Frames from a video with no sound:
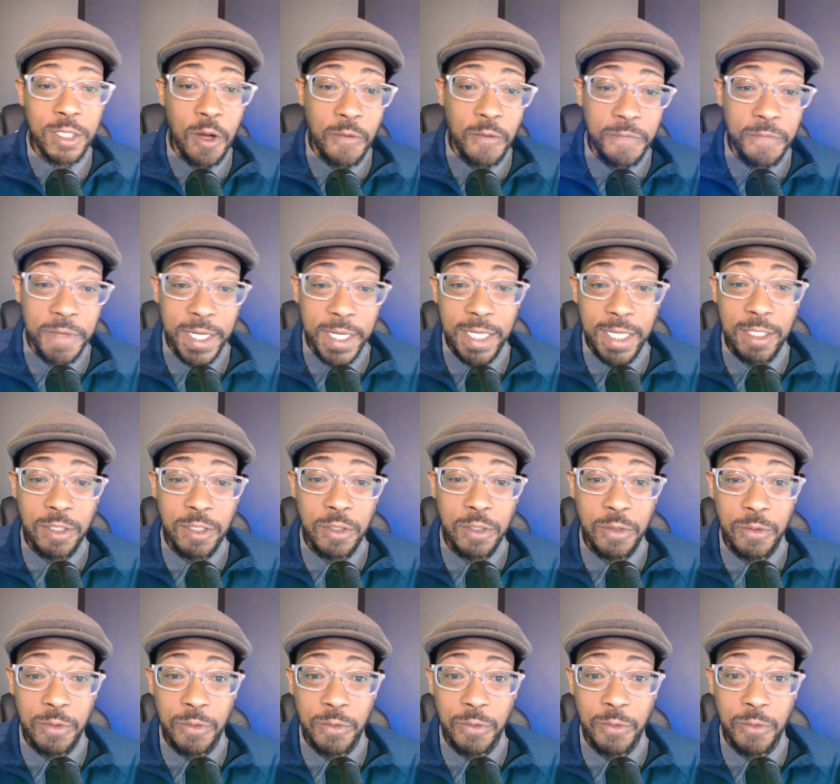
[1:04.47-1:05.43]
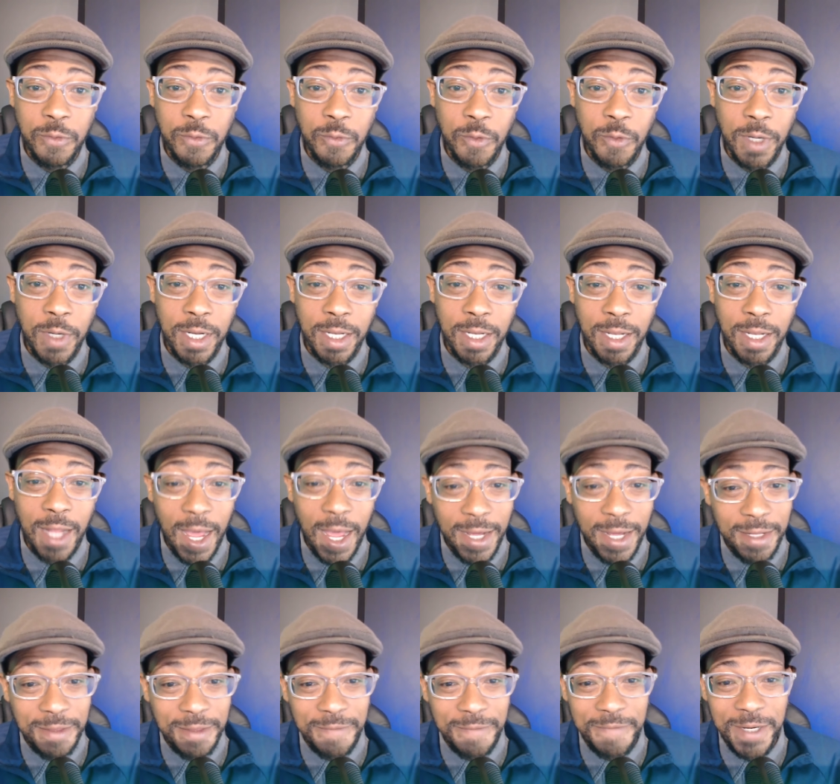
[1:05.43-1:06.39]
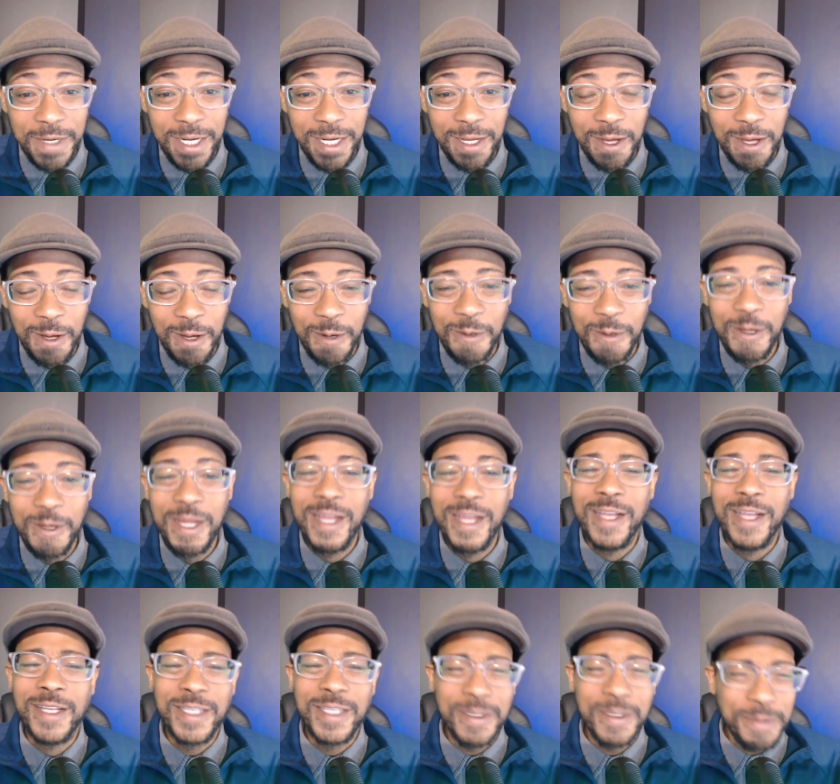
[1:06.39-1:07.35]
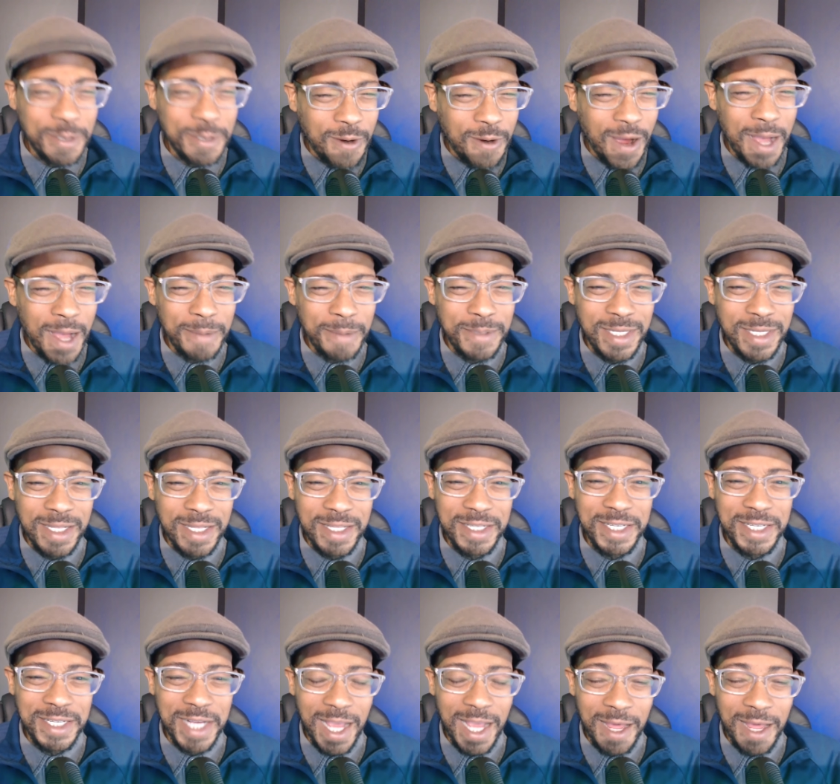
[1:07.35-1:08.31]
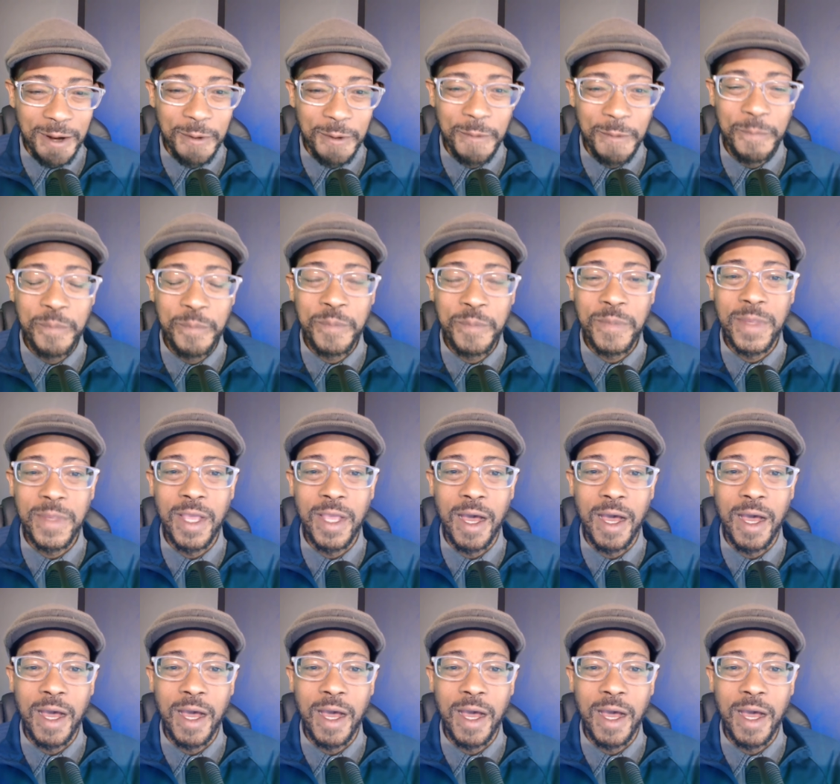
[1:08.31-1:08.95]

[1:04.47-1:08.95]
don't forget to like the video, subscribe to the channel.